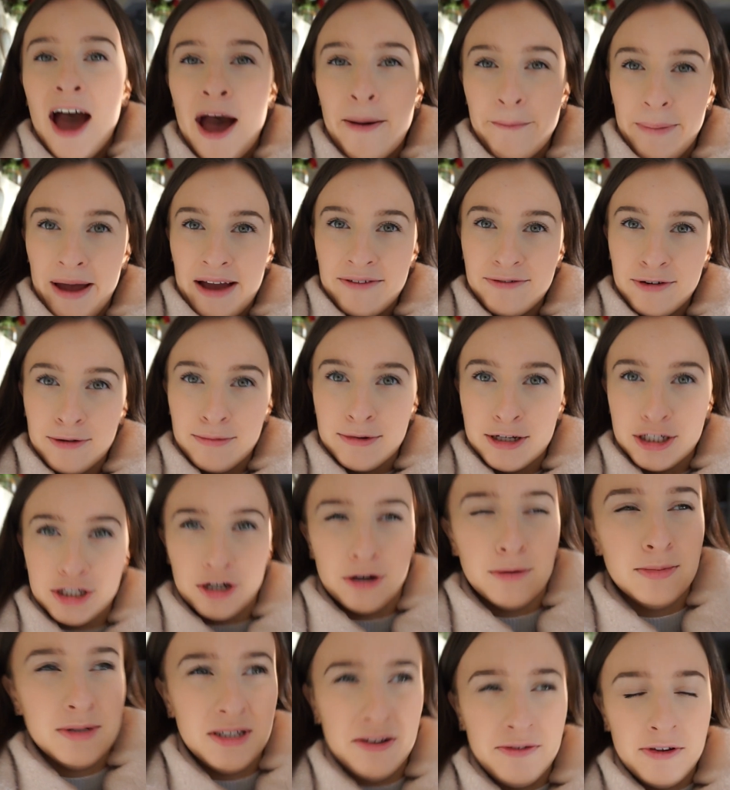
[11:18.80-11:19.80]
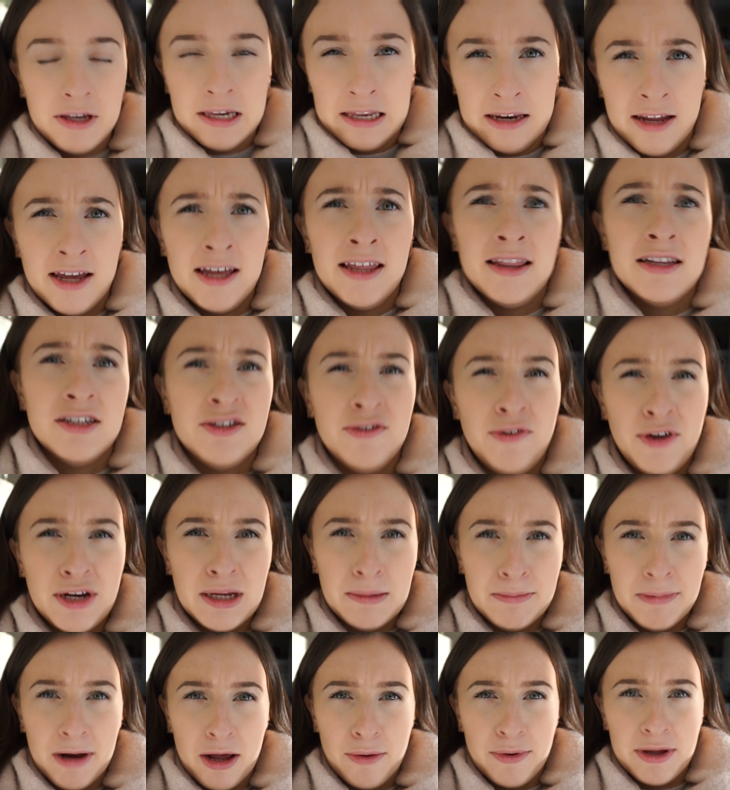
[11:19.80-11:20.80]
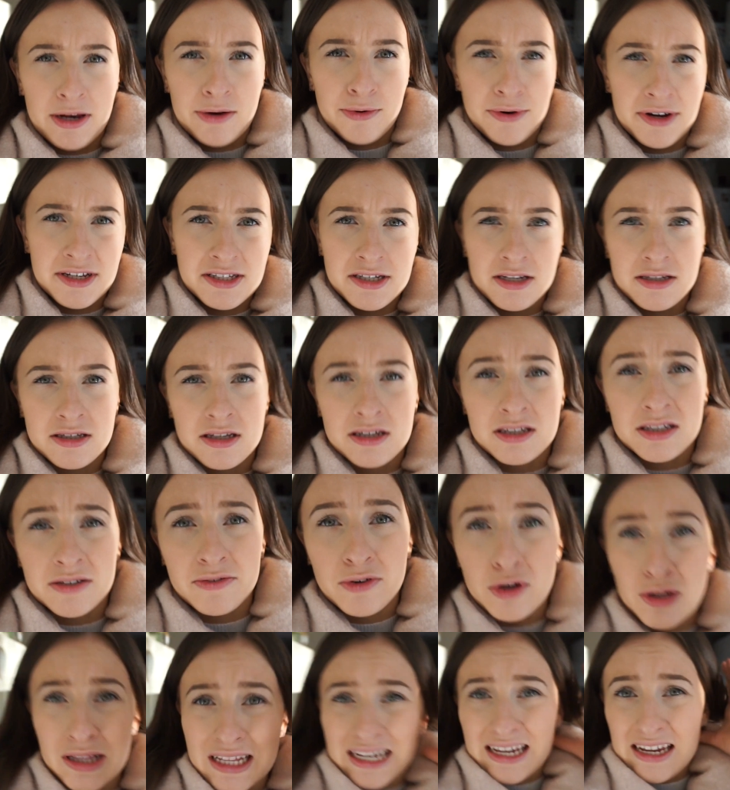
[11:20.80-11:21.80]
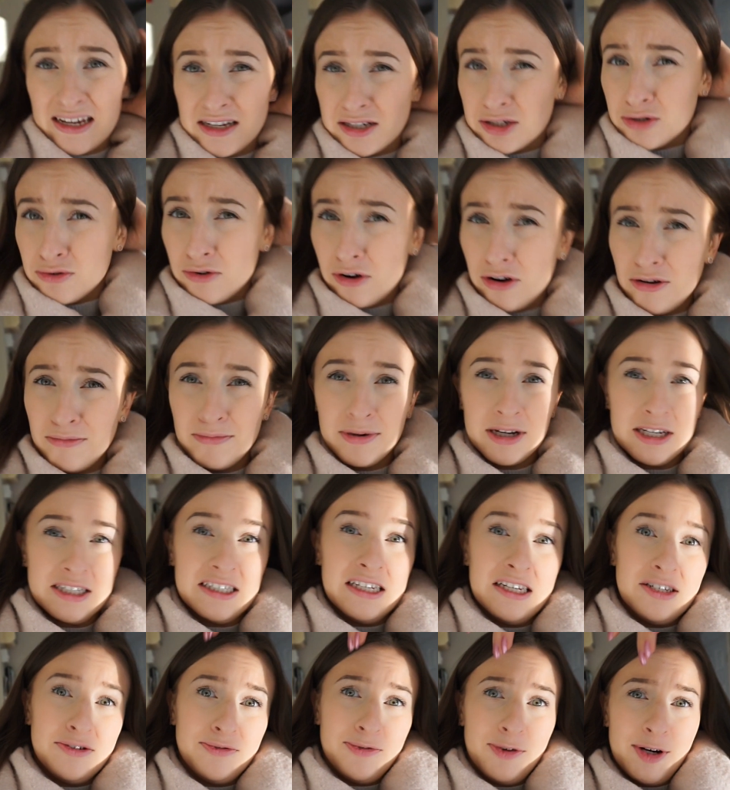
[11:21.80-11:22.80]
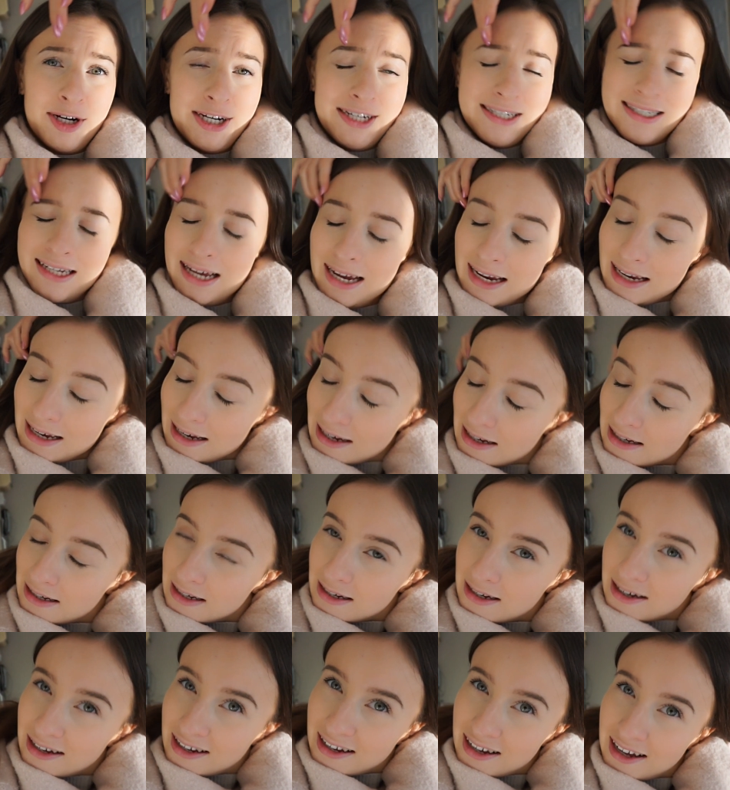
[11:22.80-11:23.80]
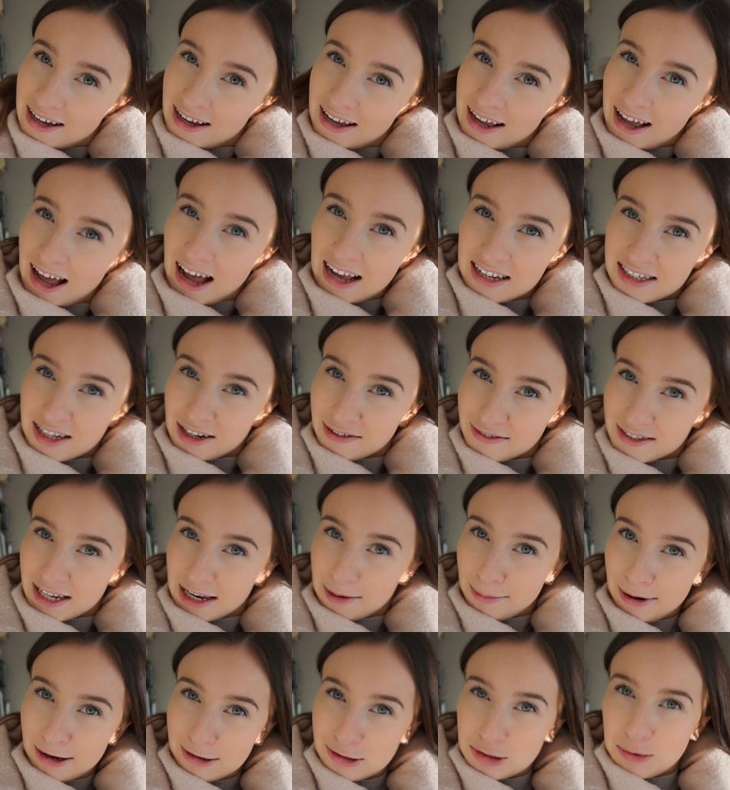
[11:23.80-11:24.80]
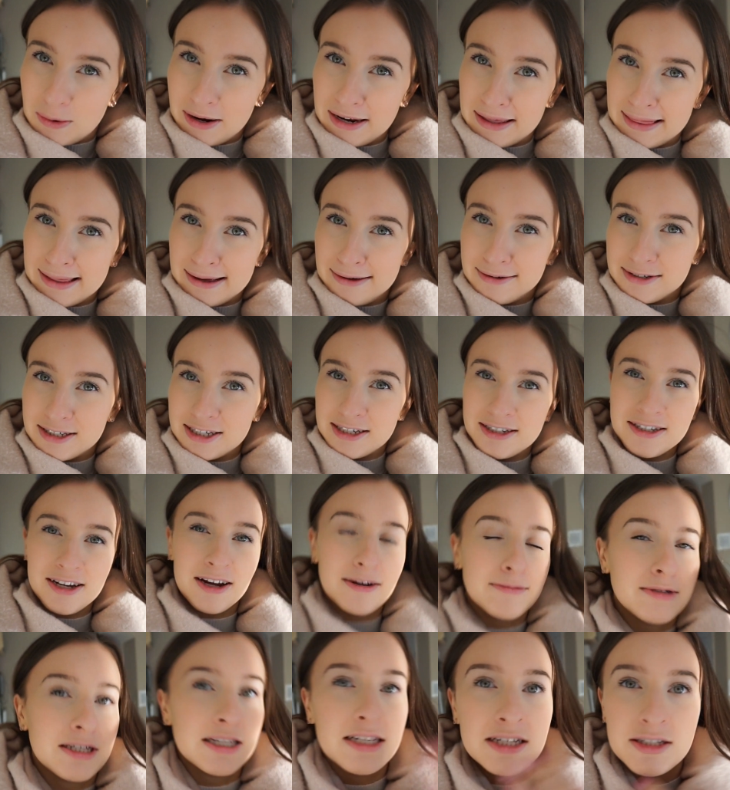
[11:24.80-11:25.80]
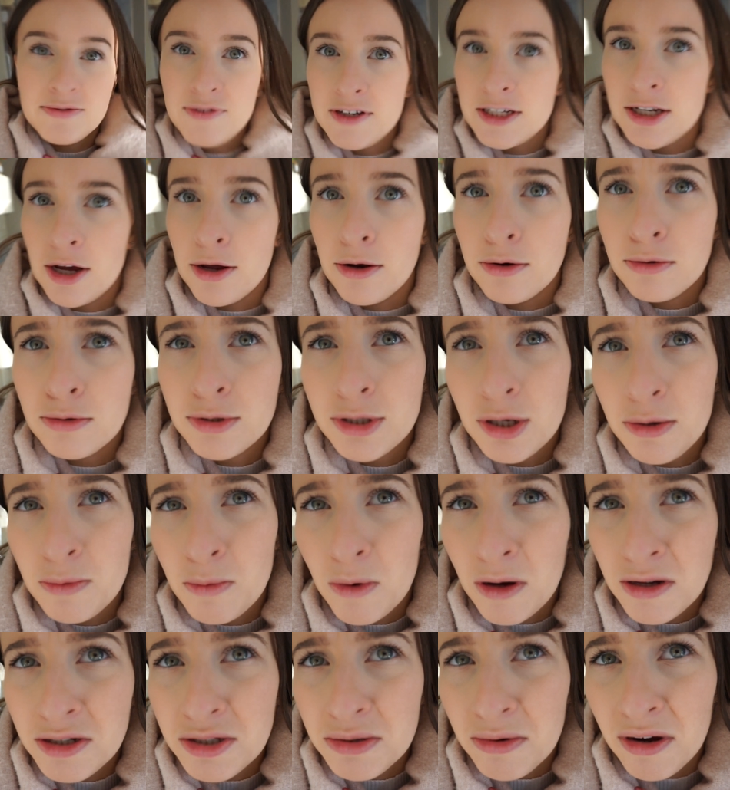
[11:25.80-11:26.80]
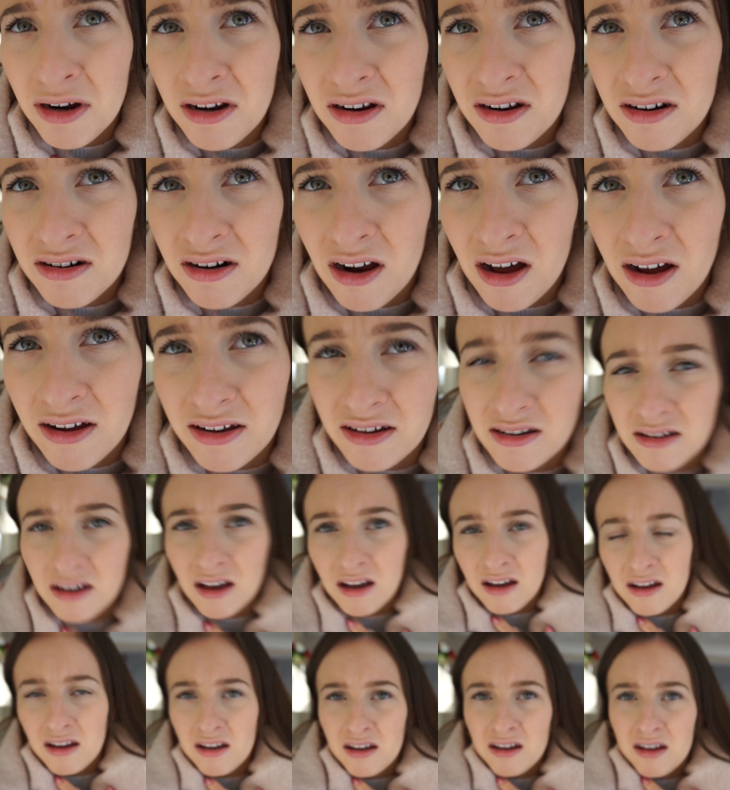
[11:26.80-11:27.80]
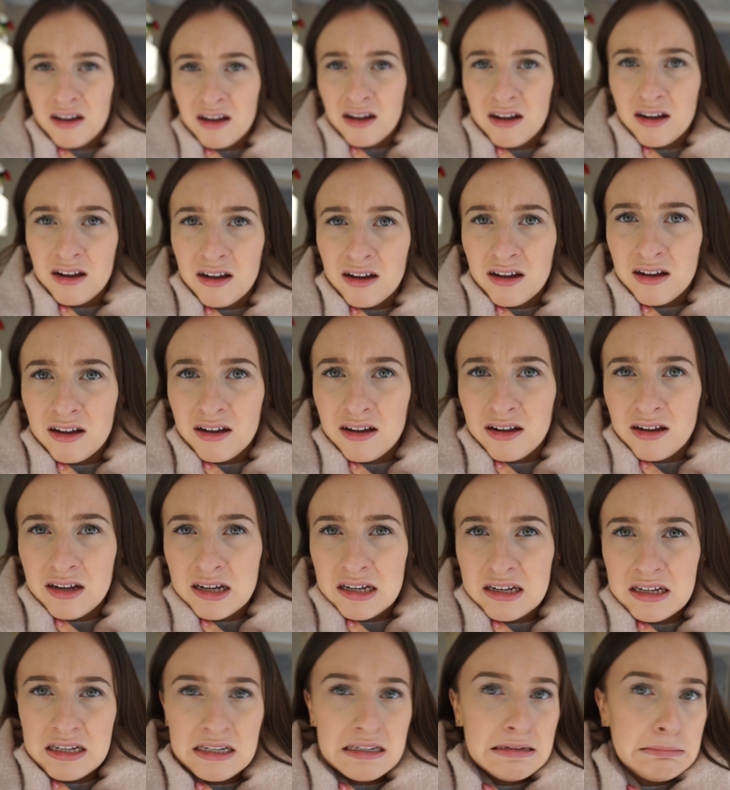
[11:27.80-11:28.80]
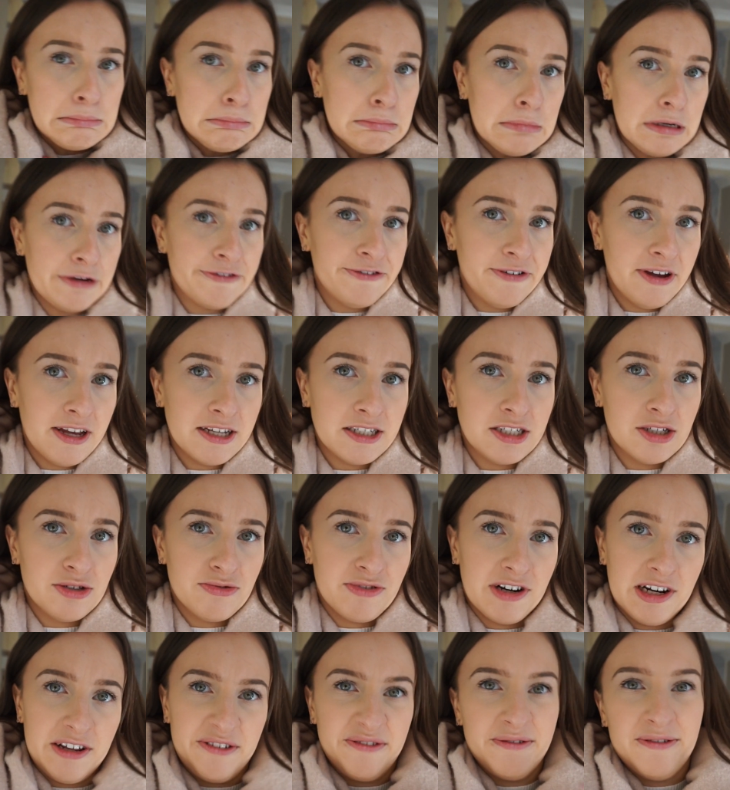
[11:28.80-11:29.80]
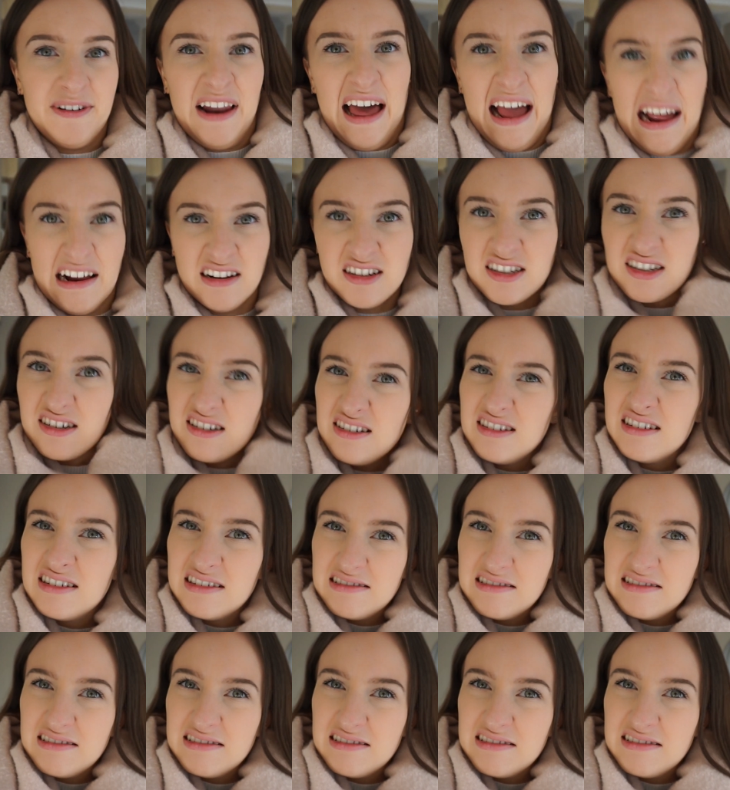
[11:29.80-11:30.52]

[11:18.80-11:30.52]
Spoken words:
I'm back from the shops. If you can hear this funny blowy noise, it's because I've got the heater on because it's freezing. As I've said about 20,000 times in this video. And also, why do I look like... My face is really flat.